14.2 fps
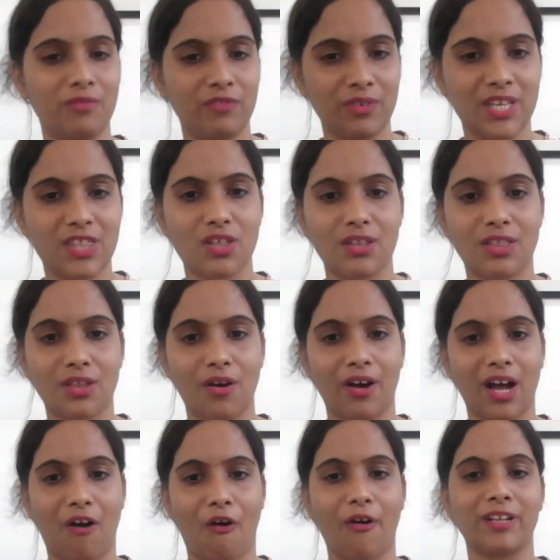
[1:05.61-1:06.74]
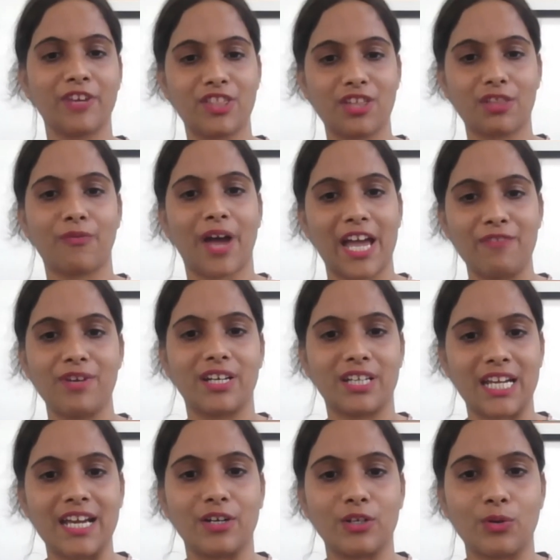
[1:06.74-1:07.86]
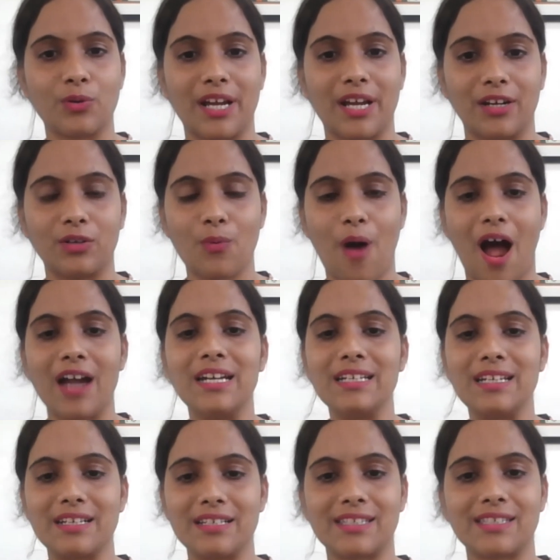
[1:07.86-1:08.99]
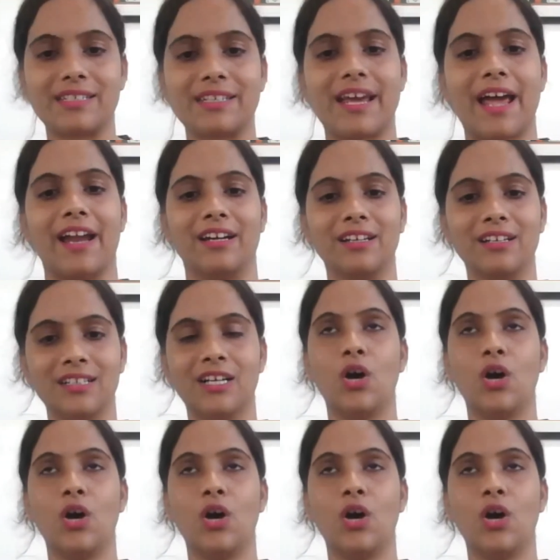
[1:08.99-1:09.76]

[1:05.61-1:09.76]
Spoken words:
which is why we are here today, to understand